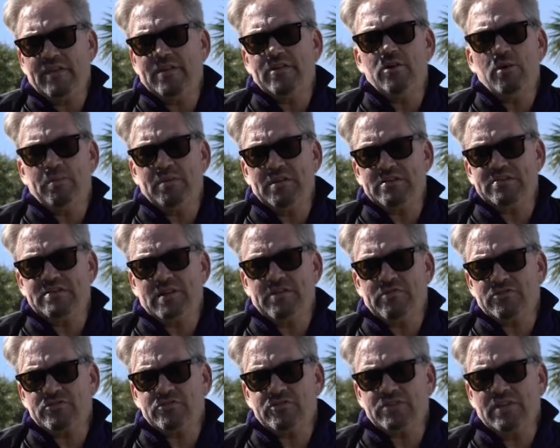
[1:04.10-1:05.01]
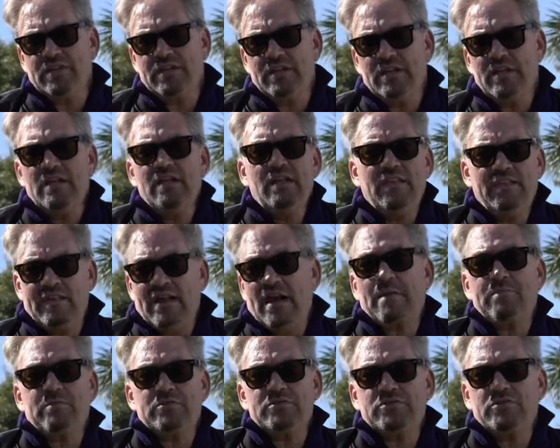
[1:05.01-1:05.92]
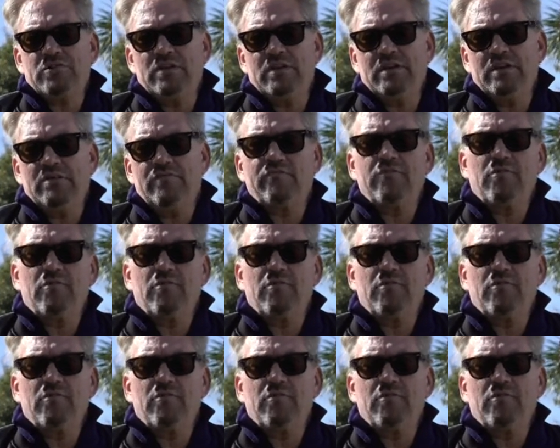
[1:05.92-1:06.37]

that nobody's ever seen. The opportunity